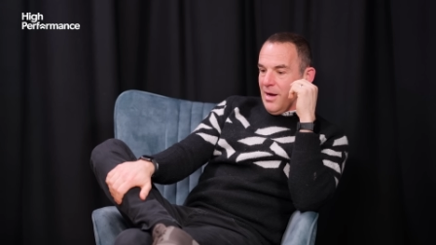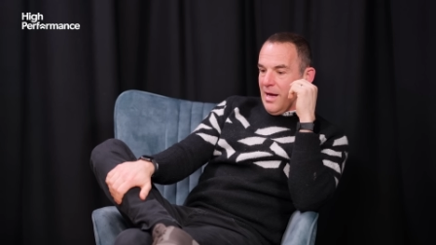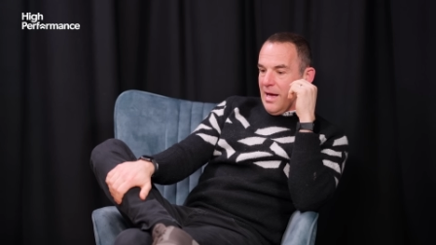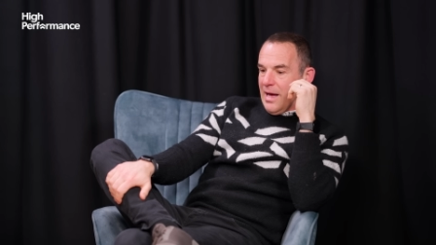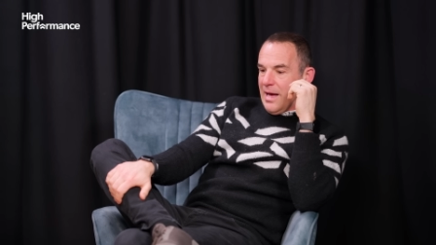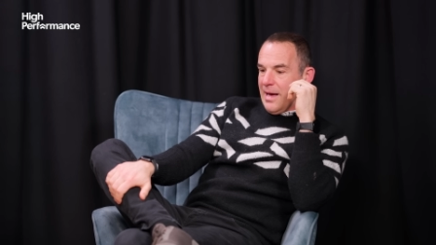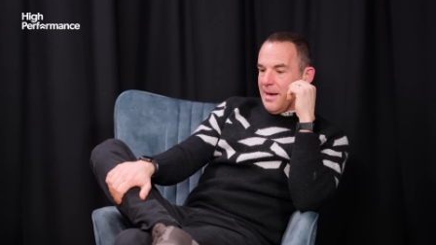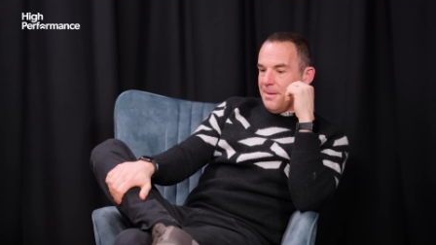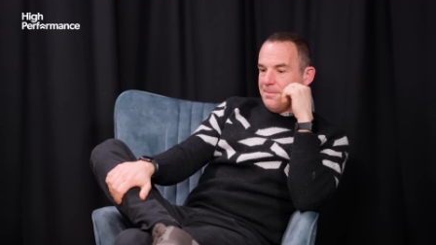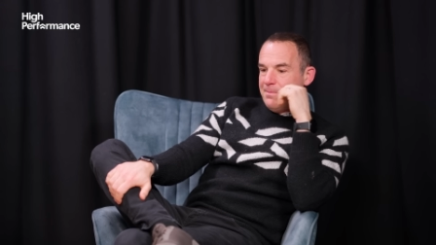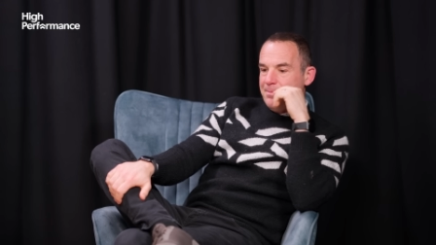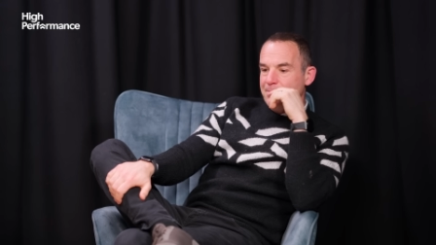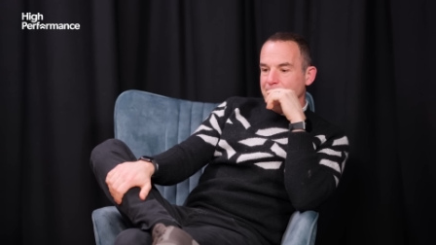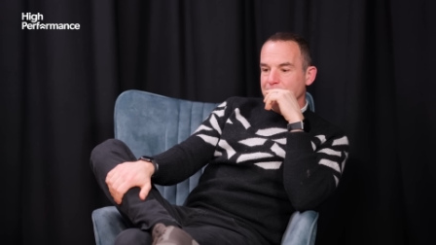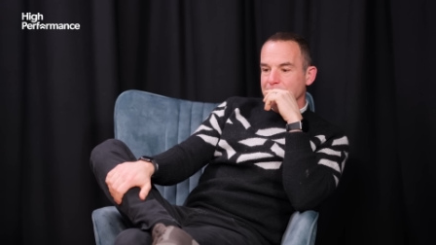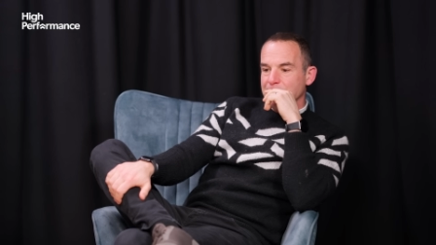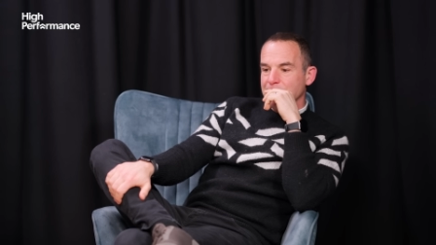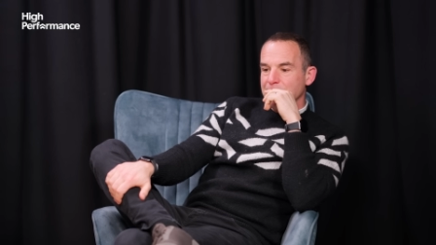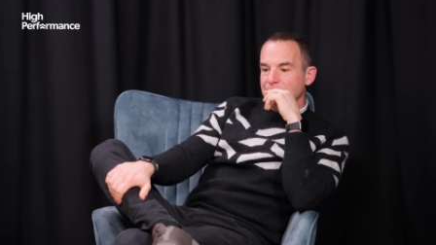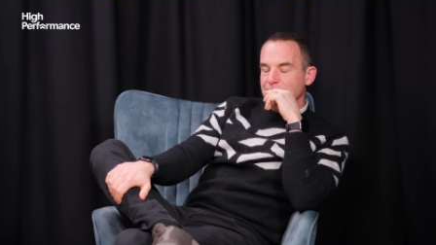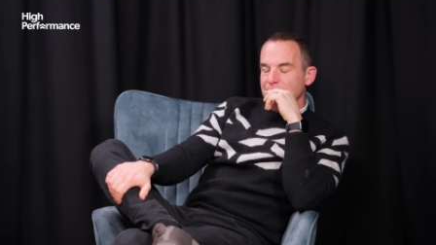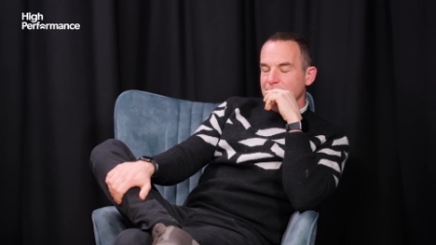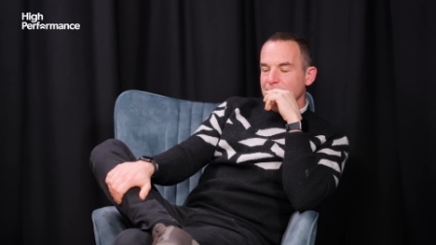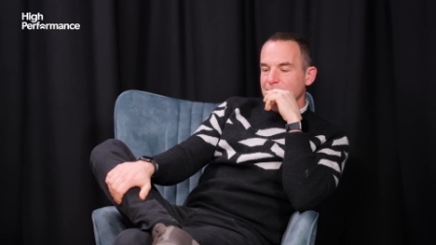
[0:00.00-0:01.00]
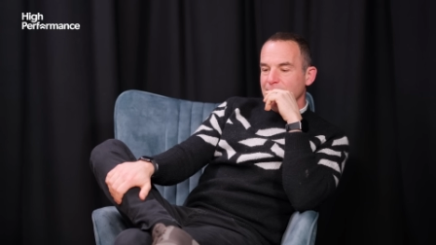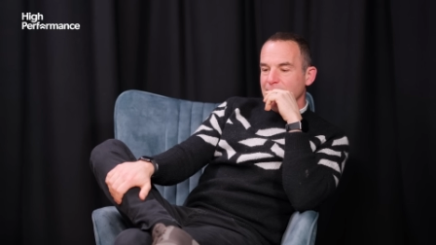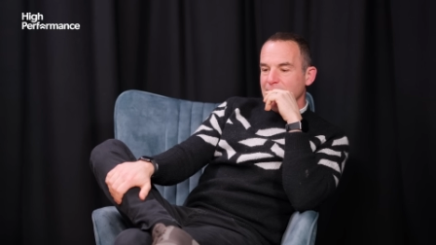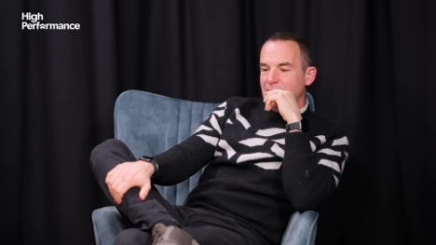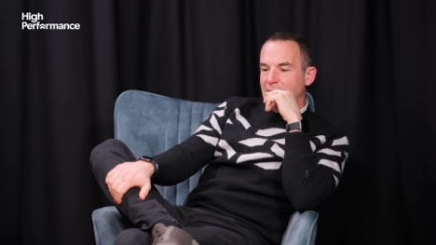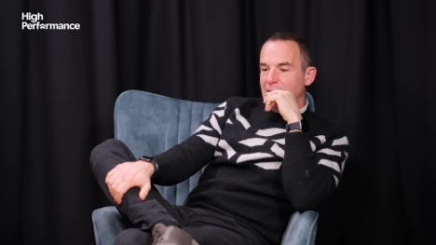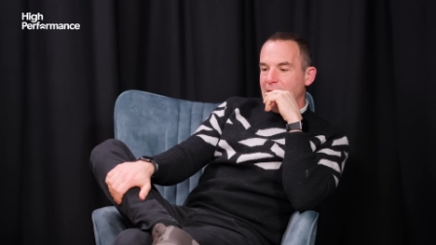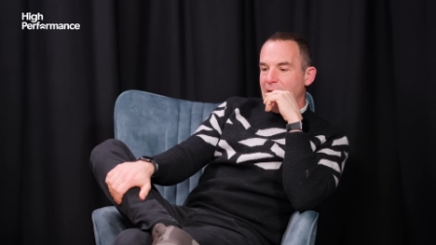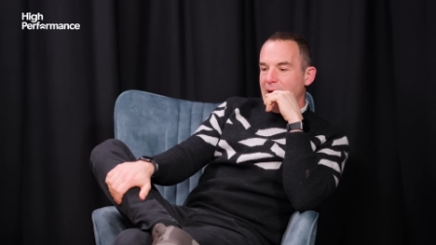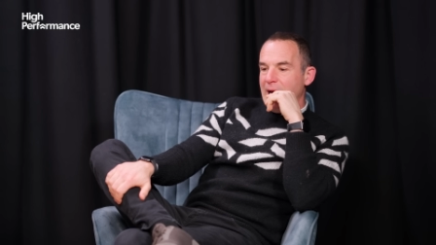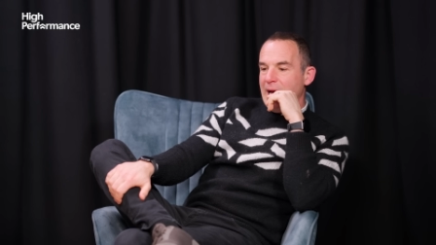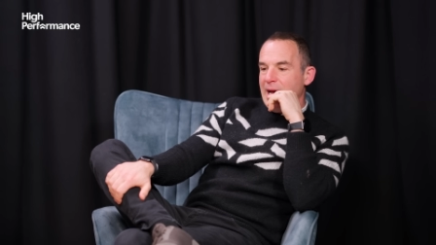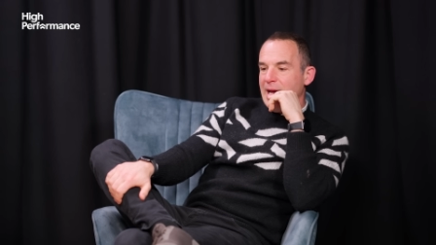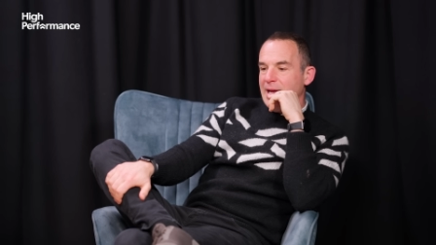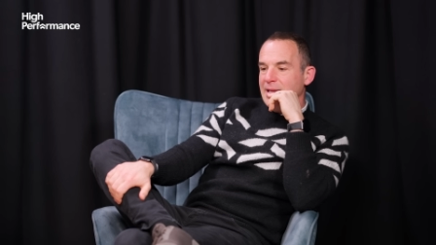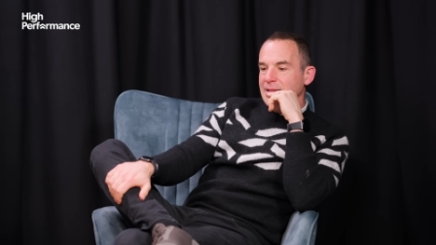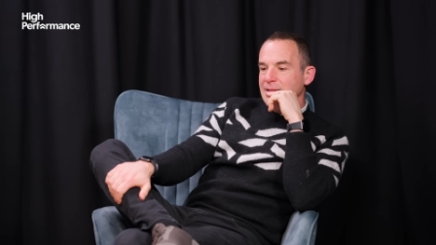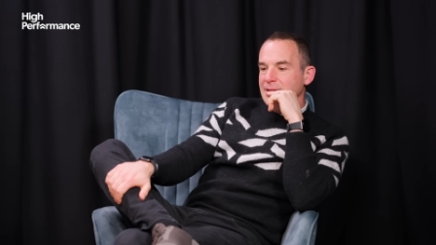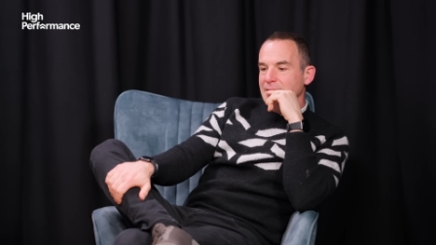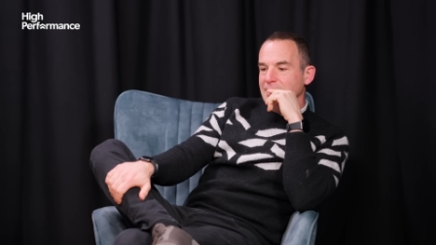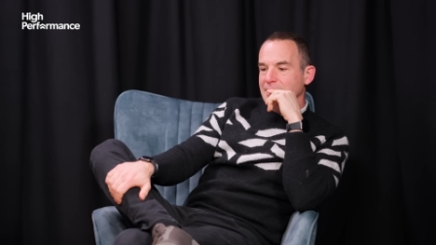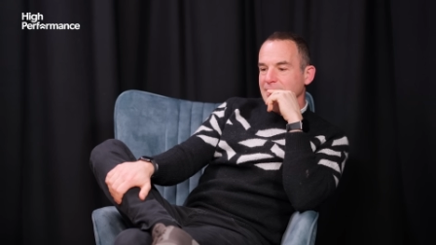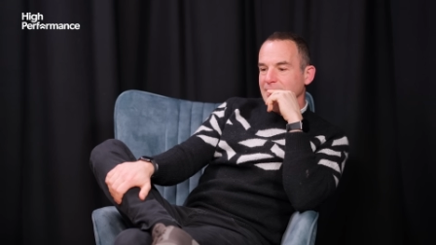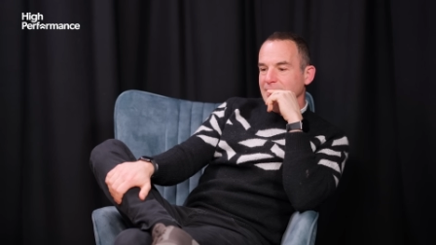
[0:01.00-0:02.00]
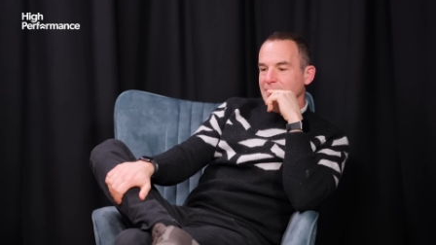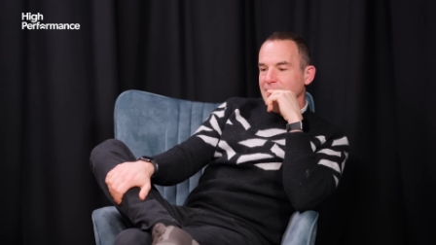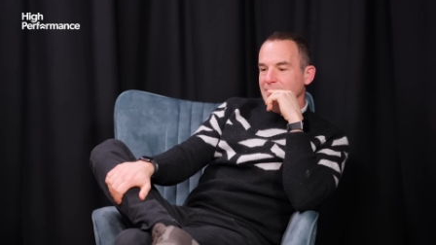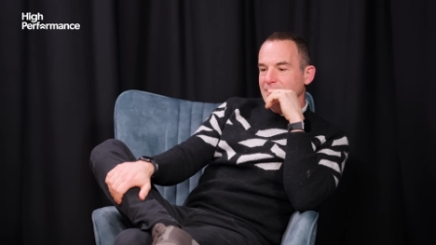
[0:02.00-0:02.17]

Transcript: Um, and